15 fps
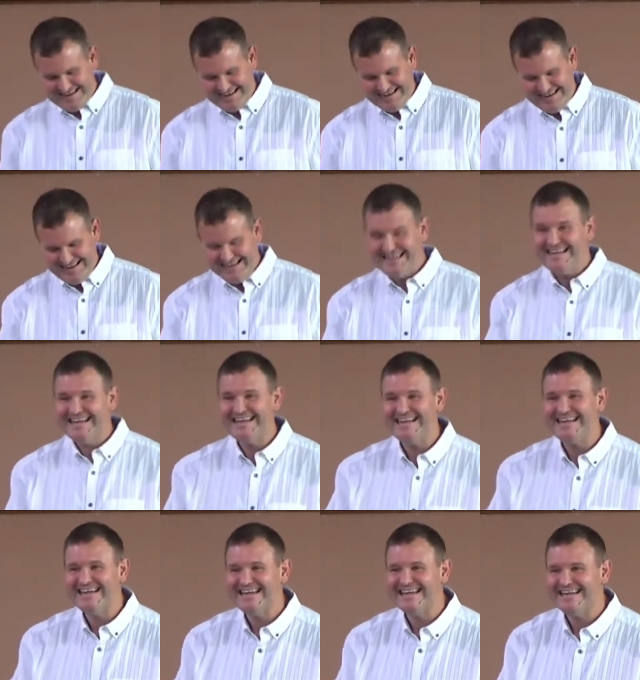
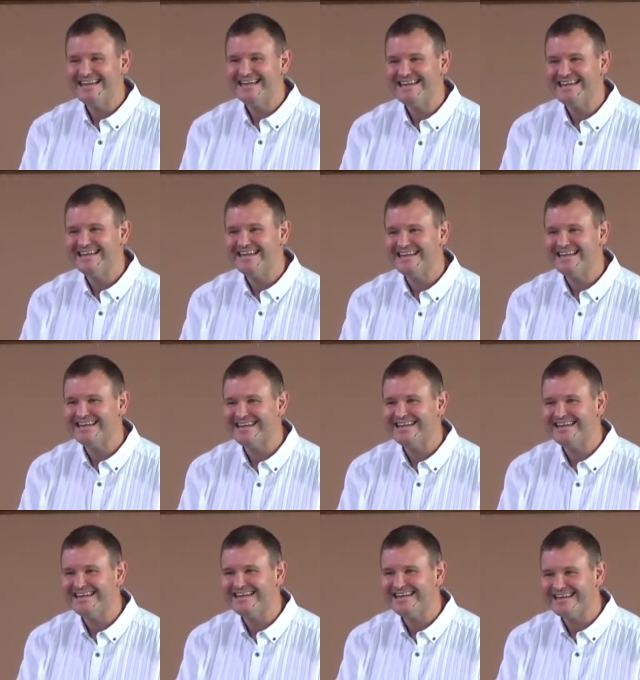
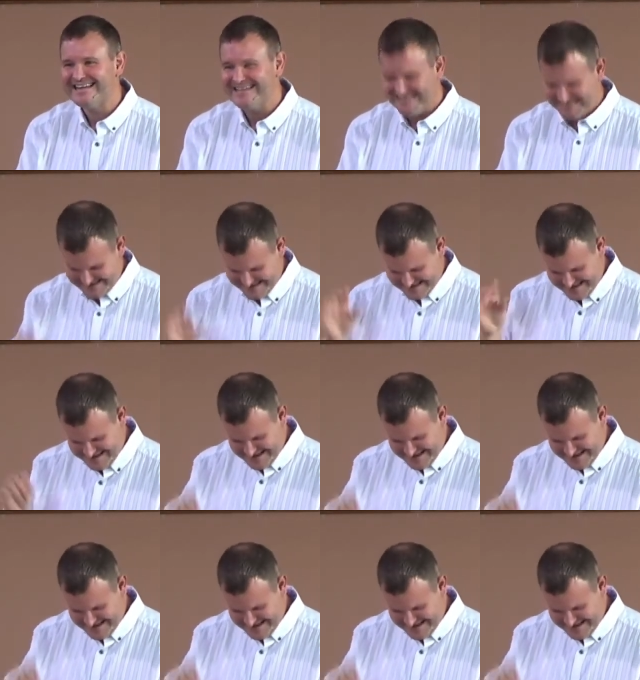[no speech]